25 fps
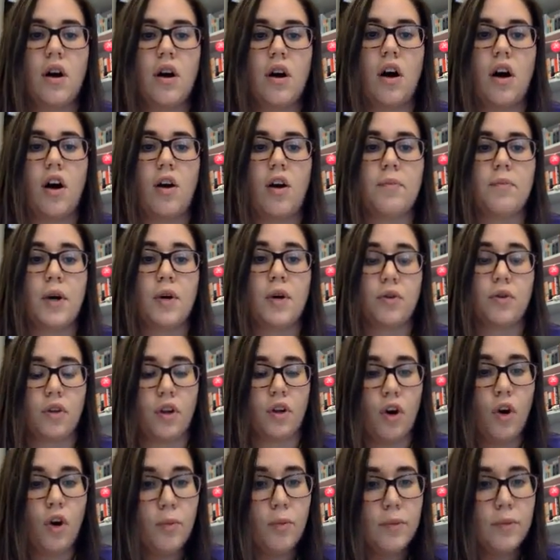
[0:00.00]

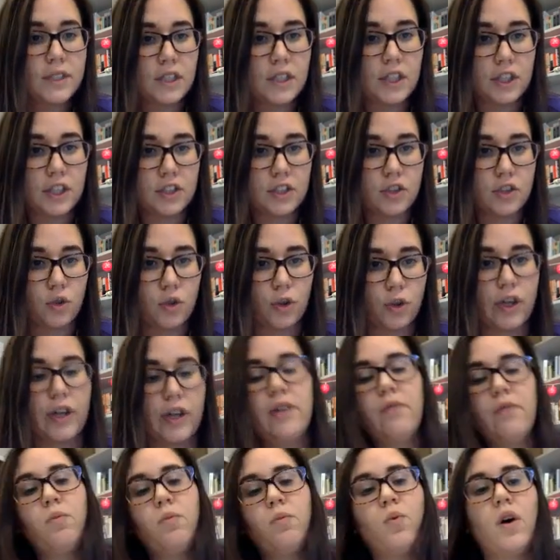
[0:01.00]
Oklahoma
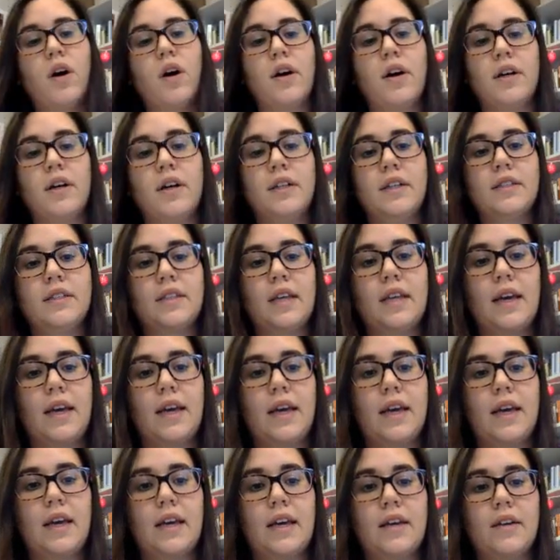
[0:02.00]
Territory was
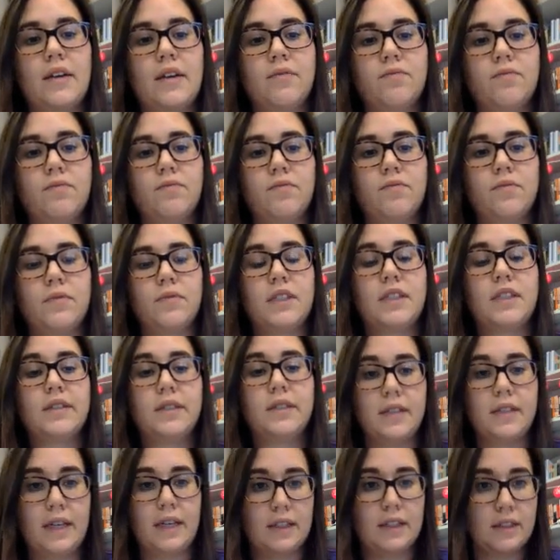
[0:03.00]
a
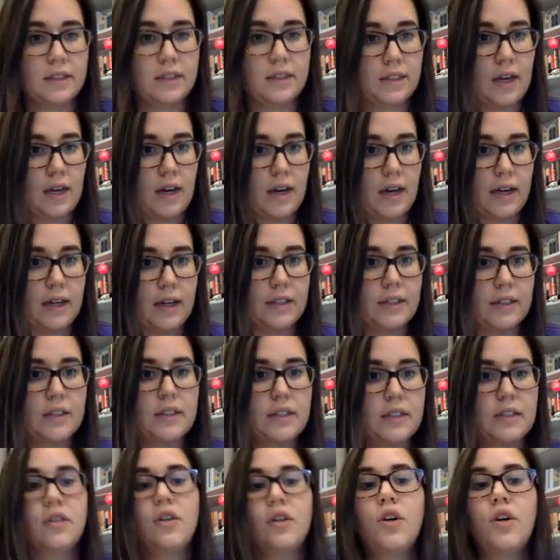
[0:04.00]

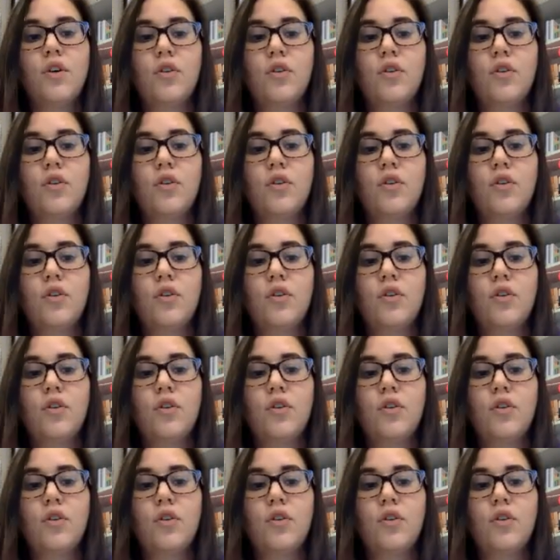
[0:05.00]
state-sized